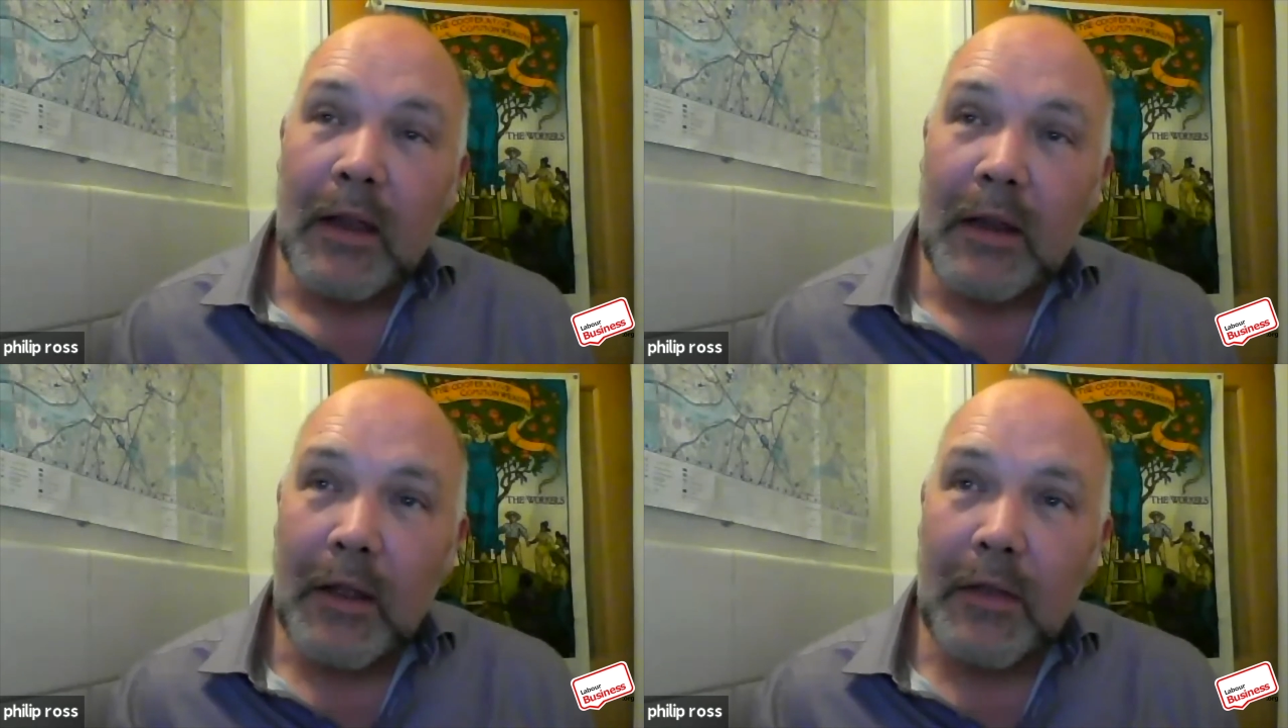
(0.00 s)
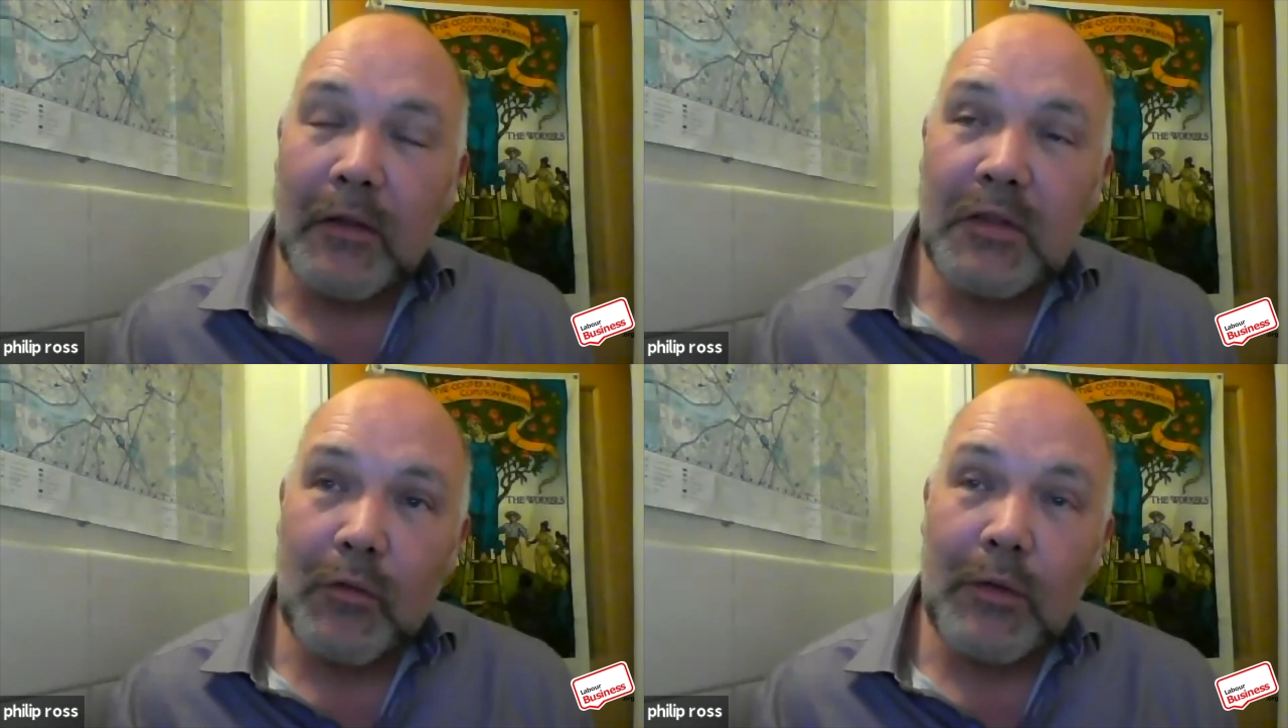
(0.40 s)

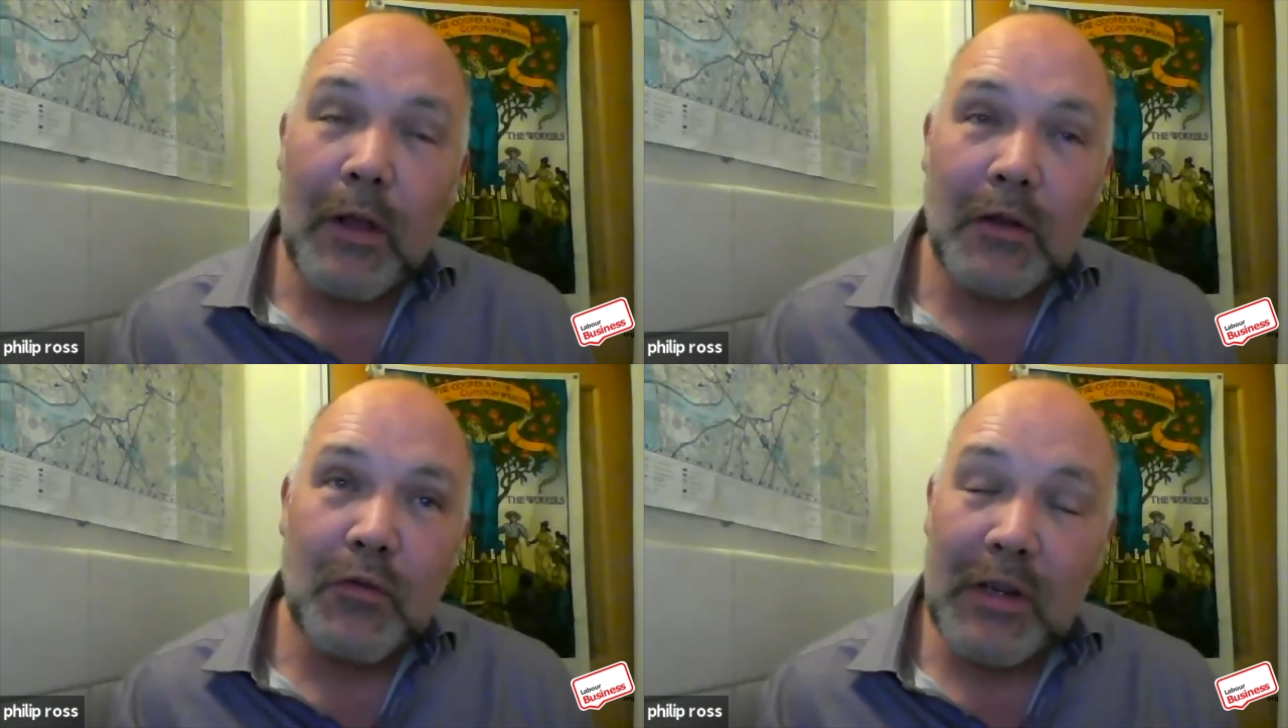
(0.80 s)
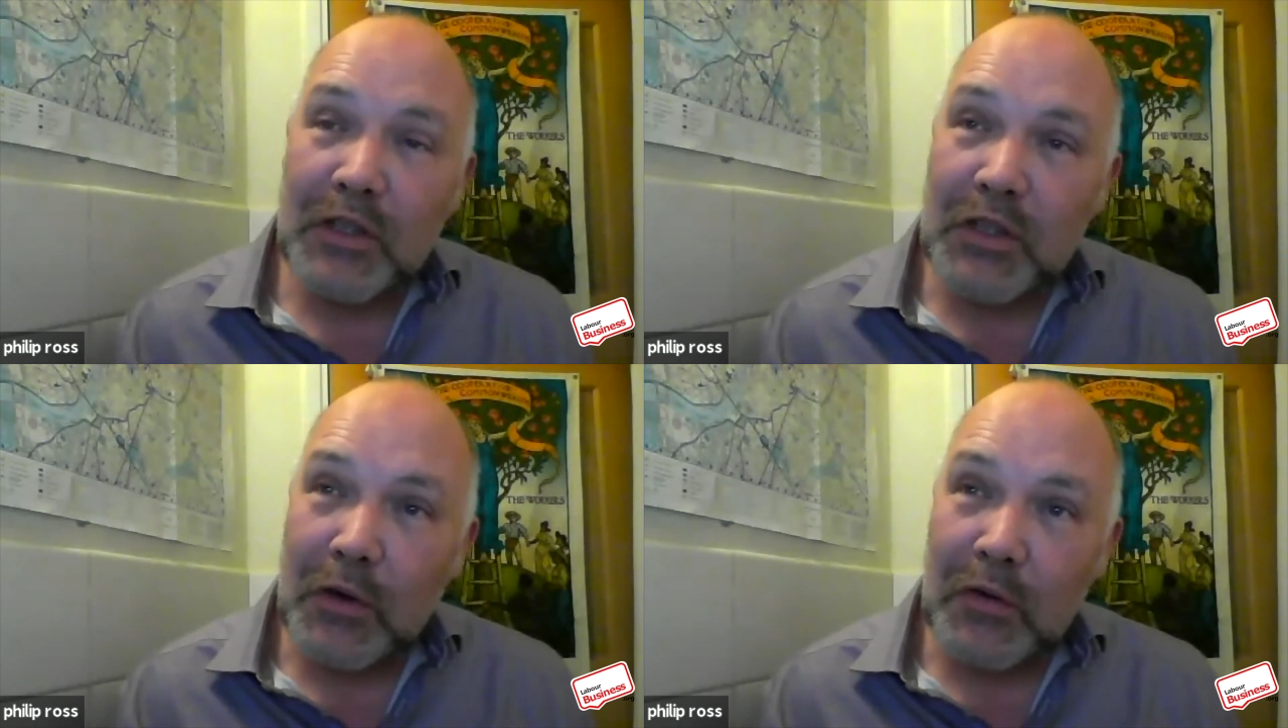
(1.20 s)
those green
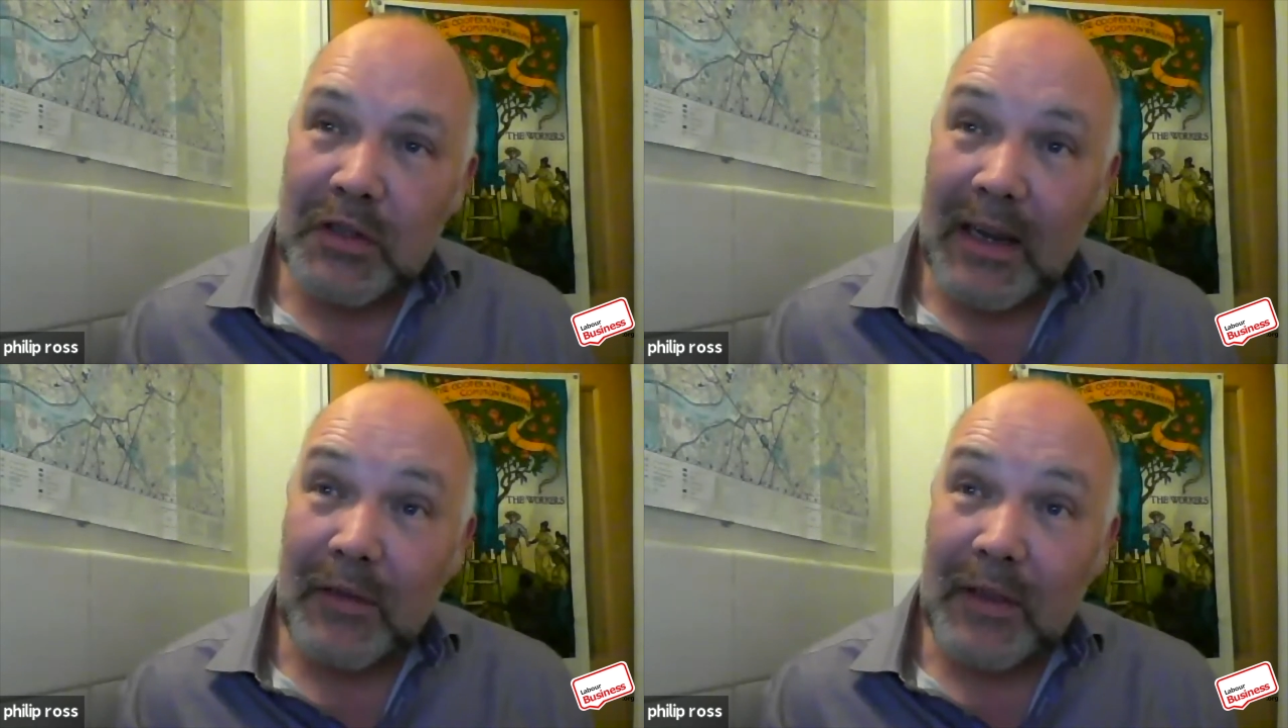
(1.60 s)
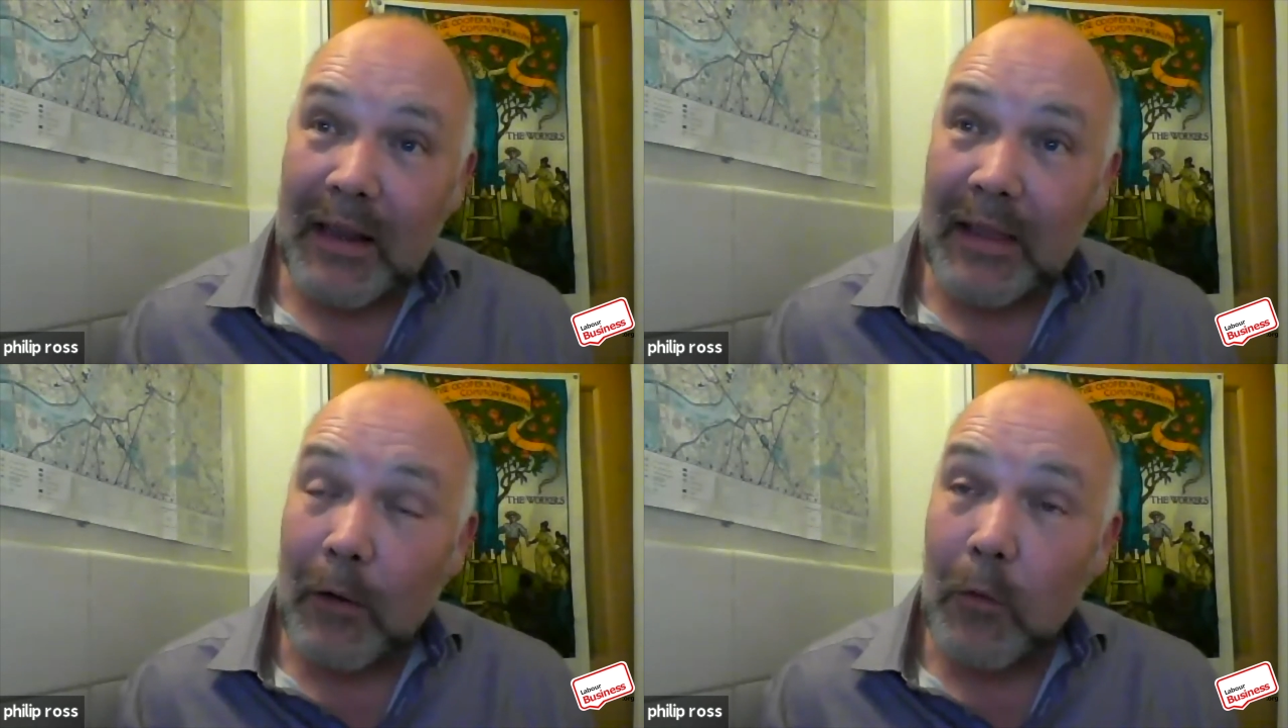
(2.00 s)
shoots and everything
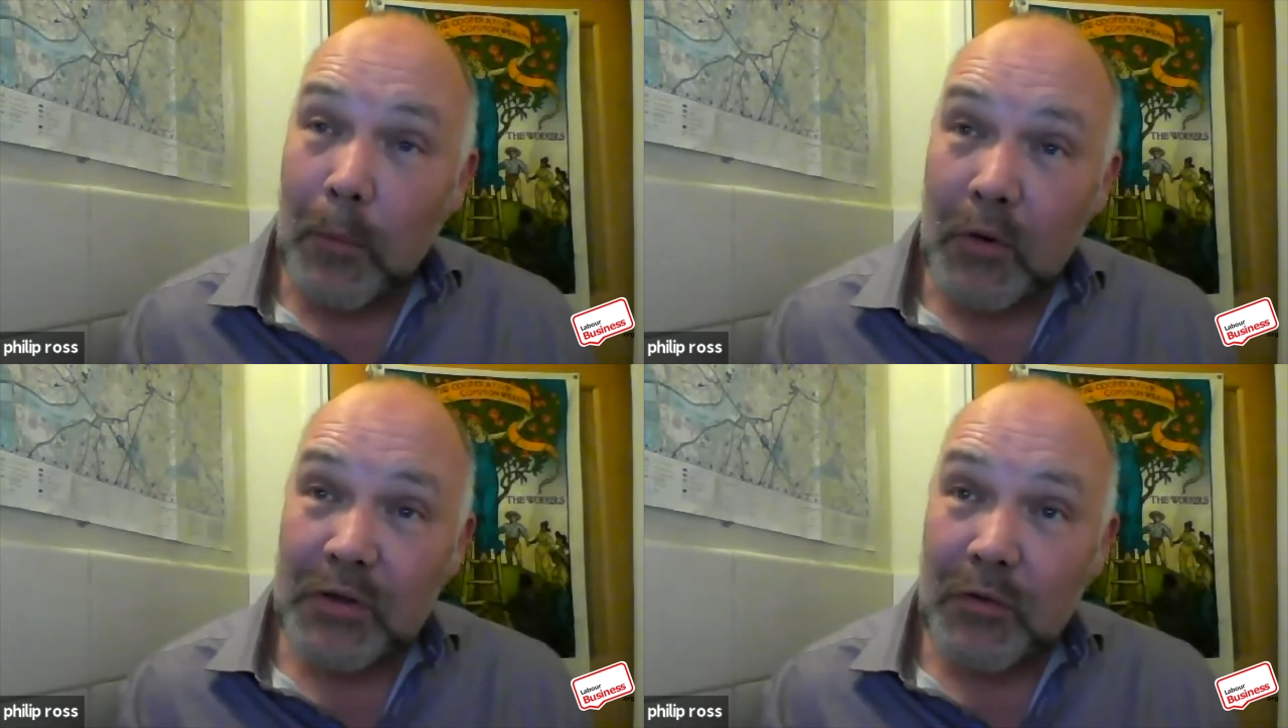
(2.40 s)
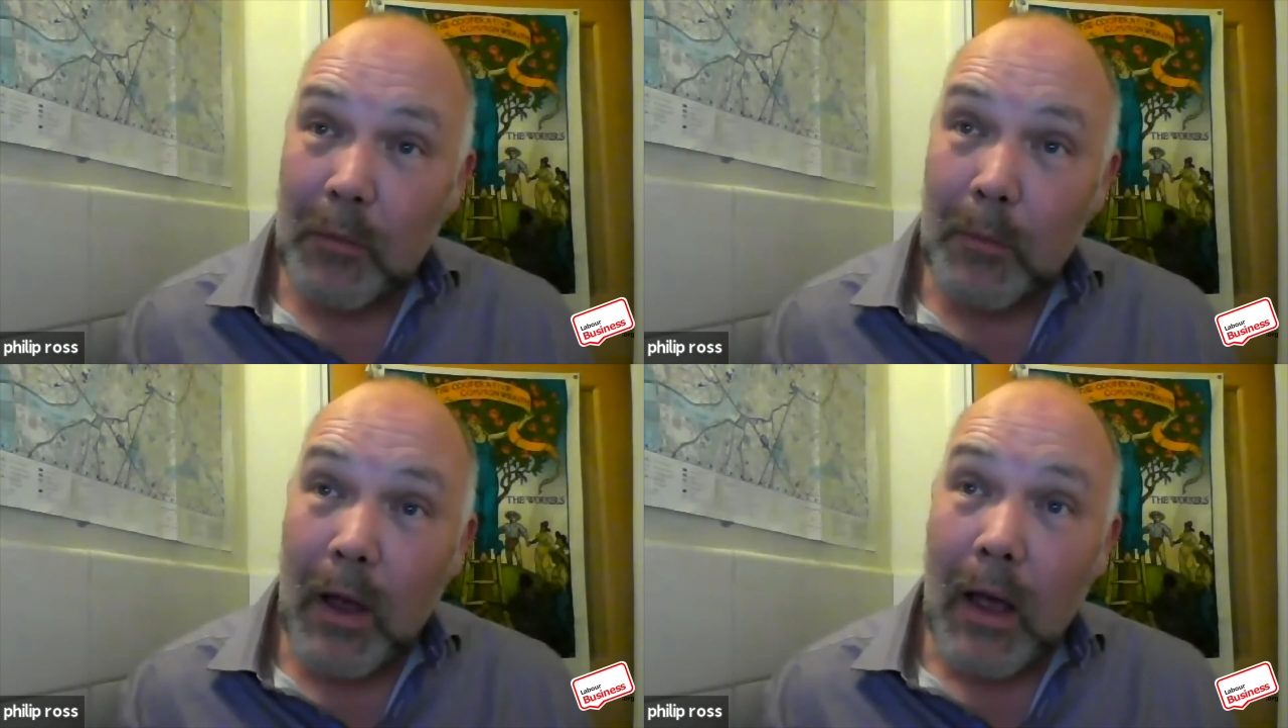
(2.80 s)
like that will push
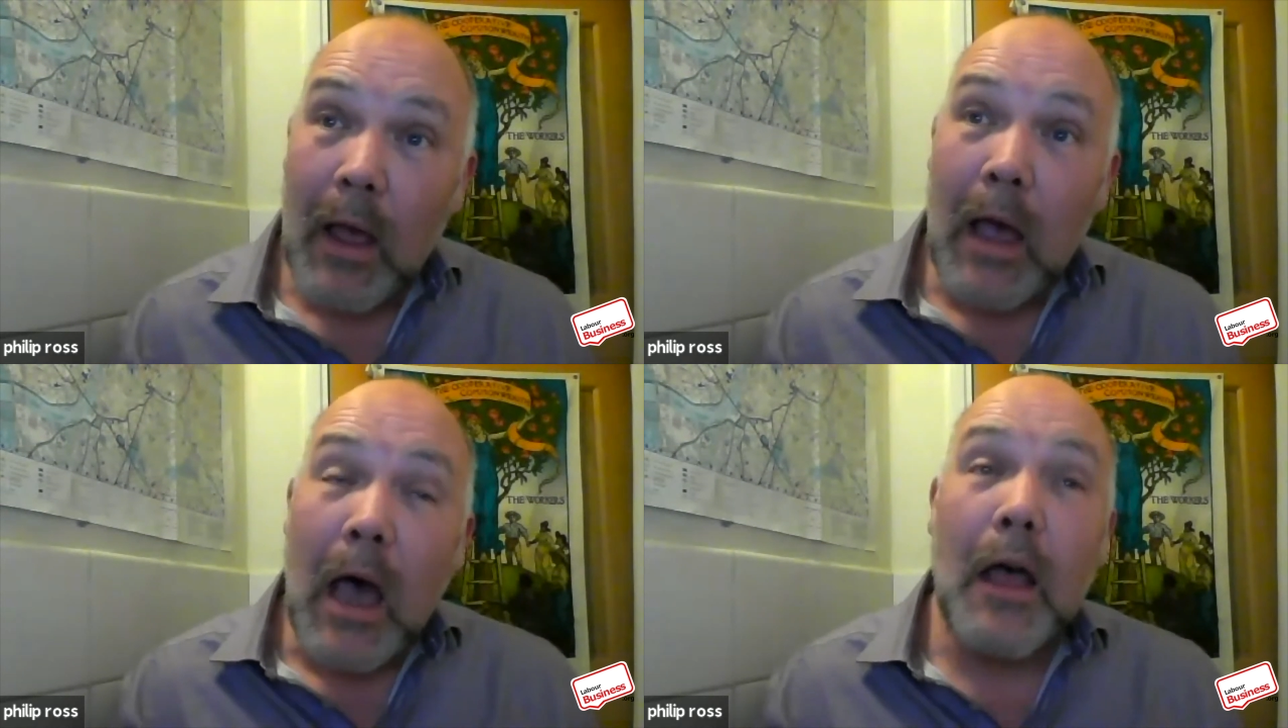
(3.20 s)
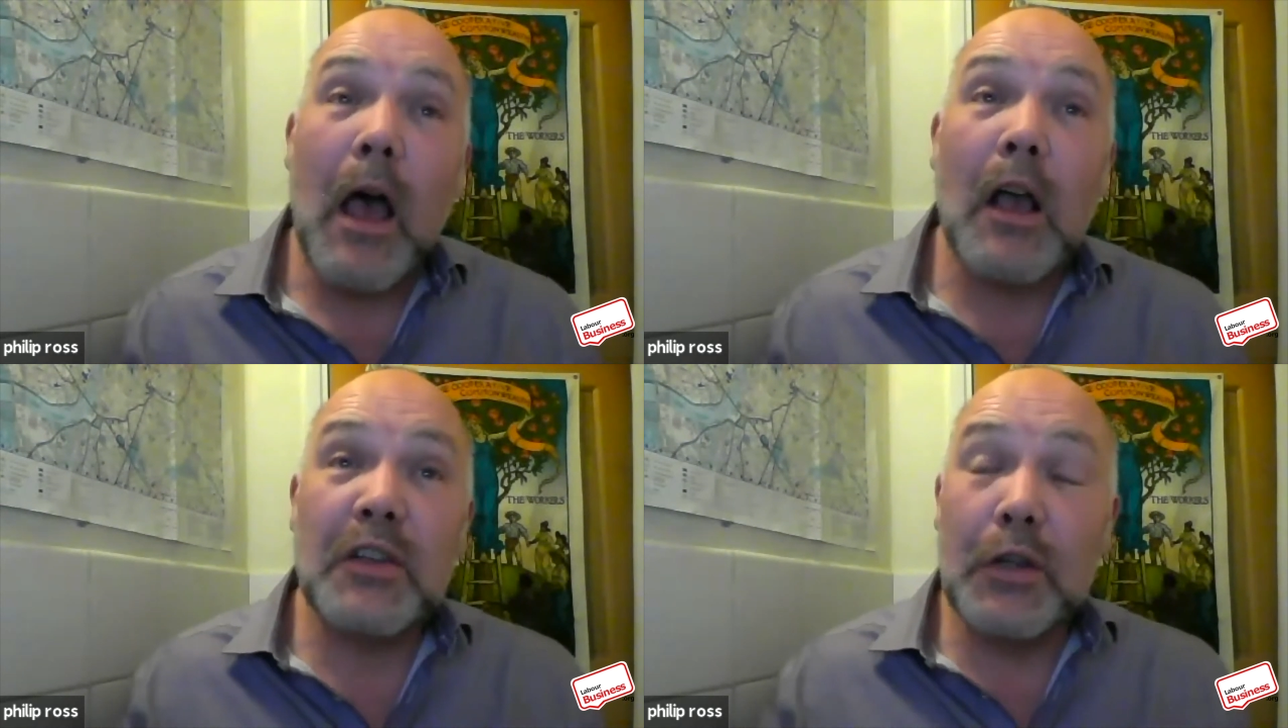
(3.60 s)
through, because a new